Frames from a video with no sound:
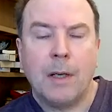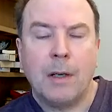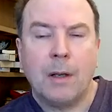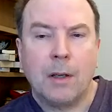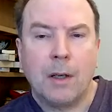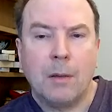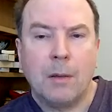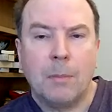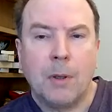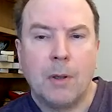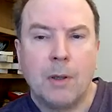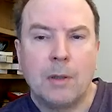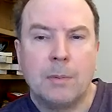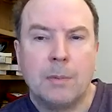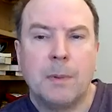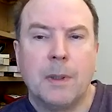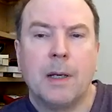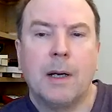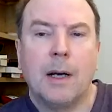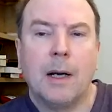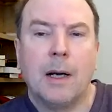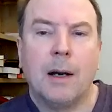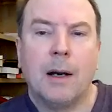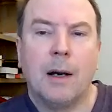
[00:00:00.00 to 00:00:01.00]
read a lot of books
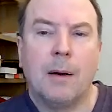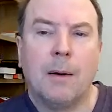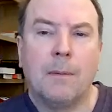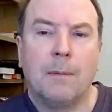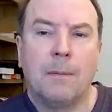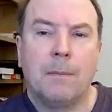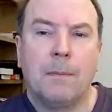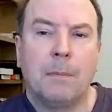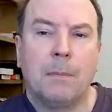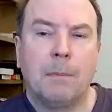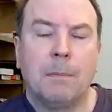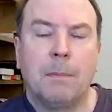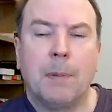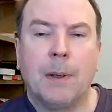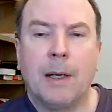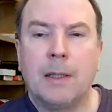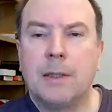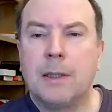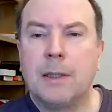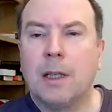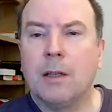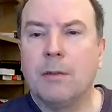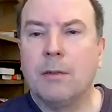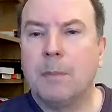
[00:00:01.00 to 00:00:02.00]

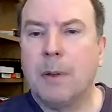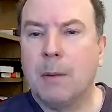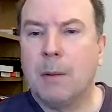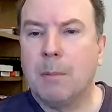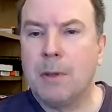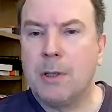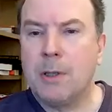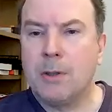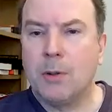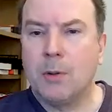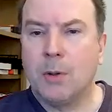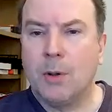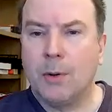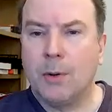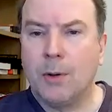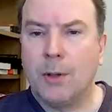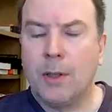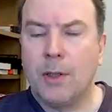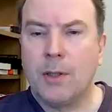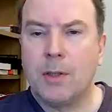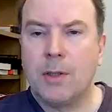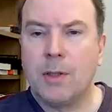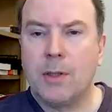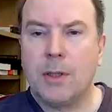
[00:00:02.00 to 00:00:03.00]
by self-published
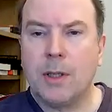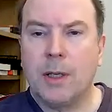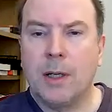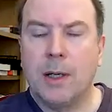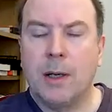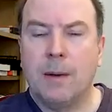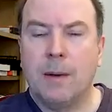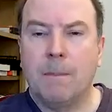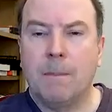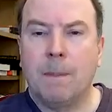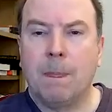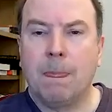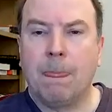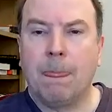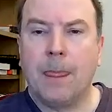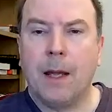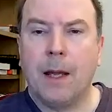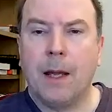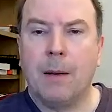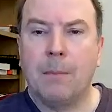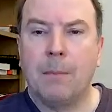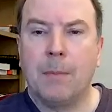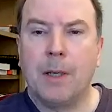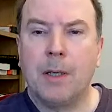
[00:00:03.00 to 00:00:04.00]
authors,
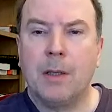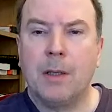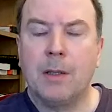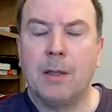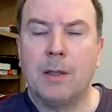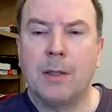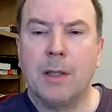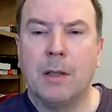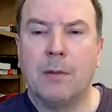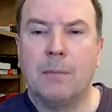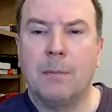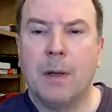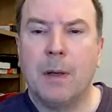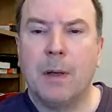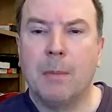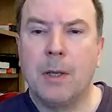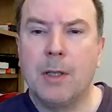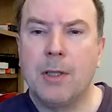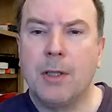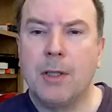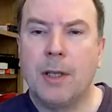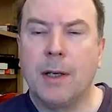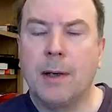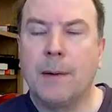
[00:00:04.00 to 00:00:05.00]
and because
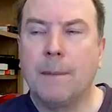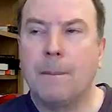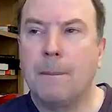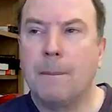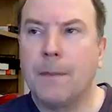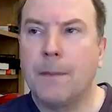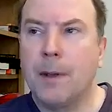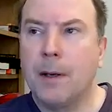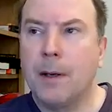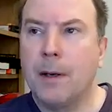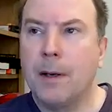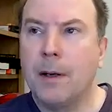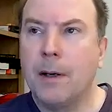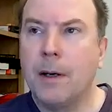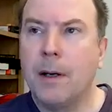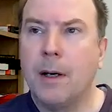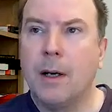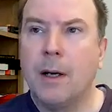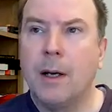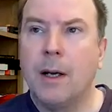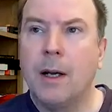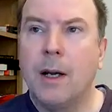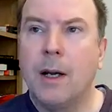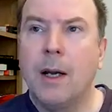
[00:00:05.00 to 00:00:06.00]
self-publishing,
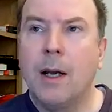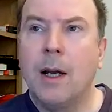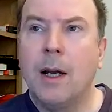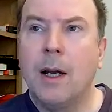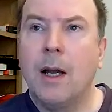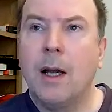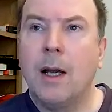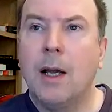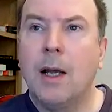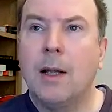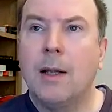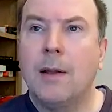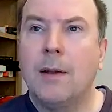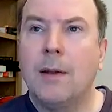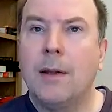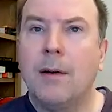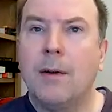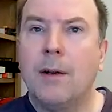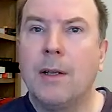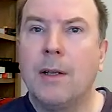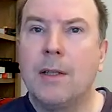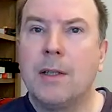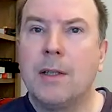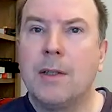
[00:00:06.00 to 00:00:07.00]

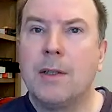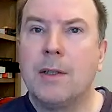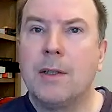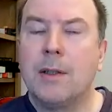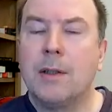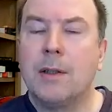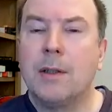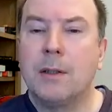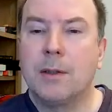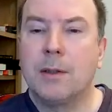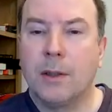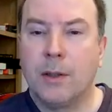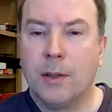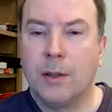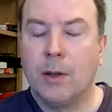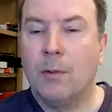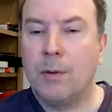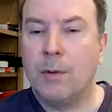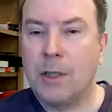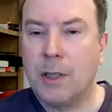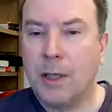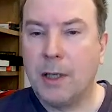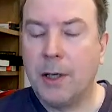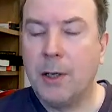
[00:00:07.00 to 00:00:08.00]
there's
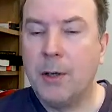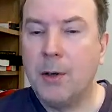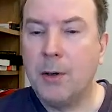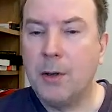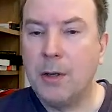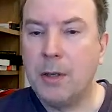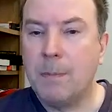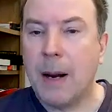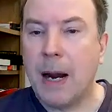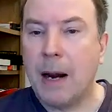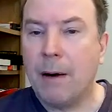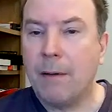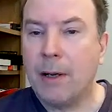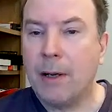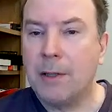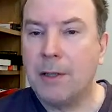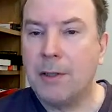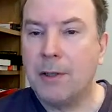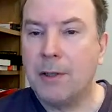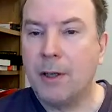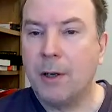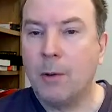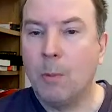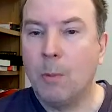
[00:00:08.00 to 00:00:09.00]
obviously a huge barrier
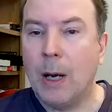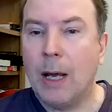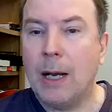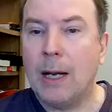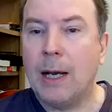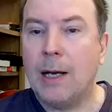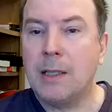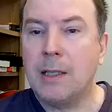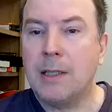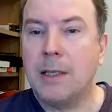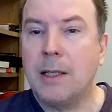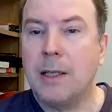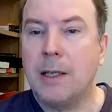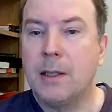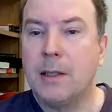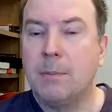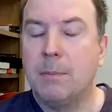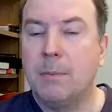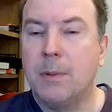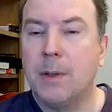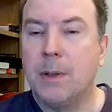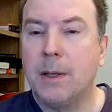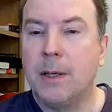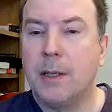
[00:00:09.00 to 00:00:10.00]
to doing well at it,
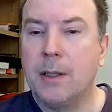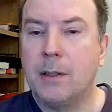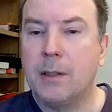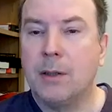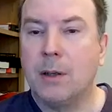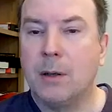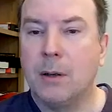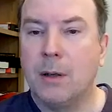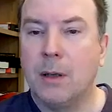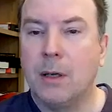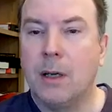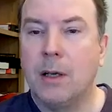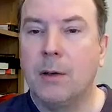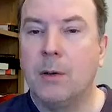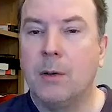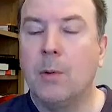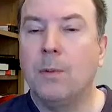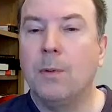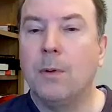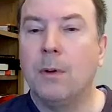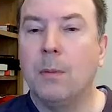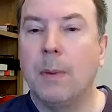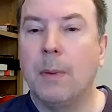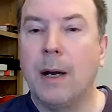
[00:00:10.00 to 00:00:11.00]
but there's not an
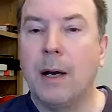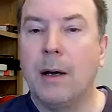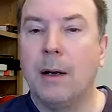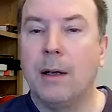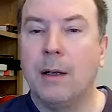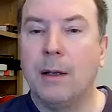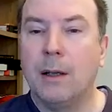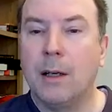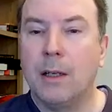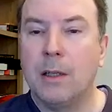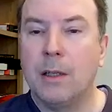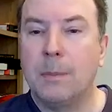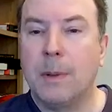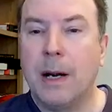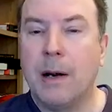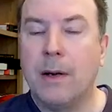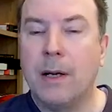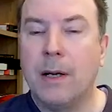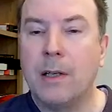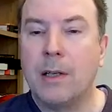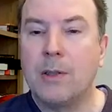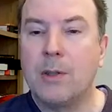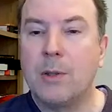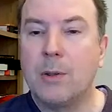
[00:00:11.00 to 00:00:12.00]
awful ba large
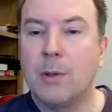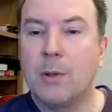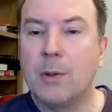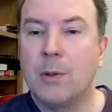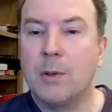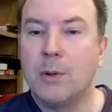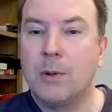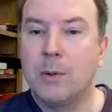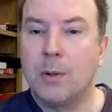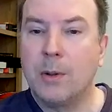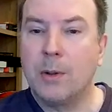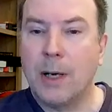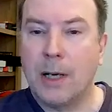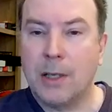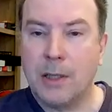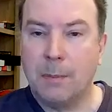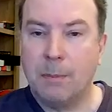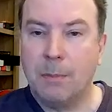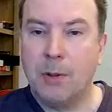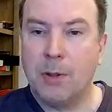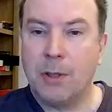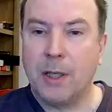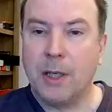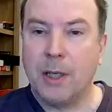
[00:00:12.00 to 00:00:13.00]
barrier to
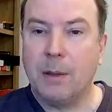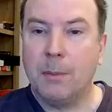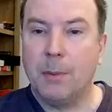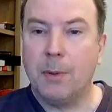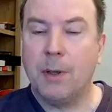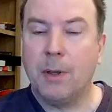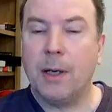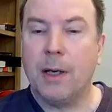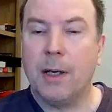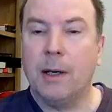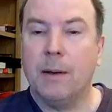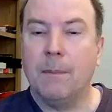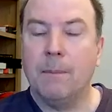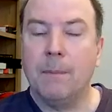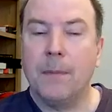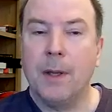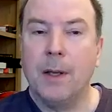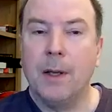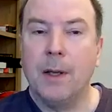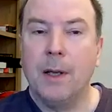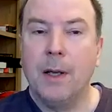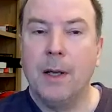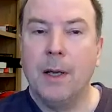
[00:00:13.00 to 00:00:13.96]
actually putting a book out.